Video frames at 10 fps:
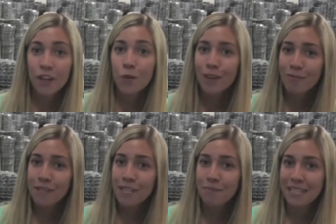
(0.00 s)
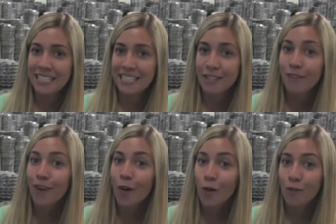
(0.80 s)
We've been in business
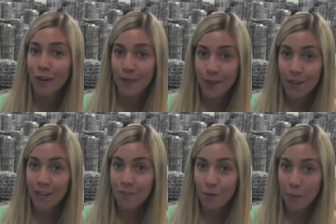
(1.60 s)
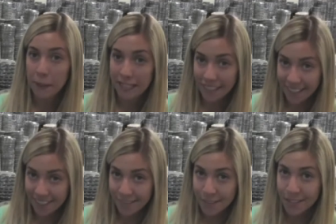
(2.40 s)
for over 34
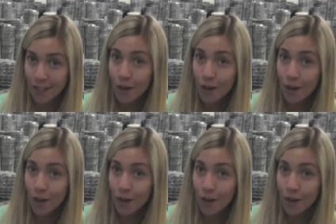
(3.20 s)
years.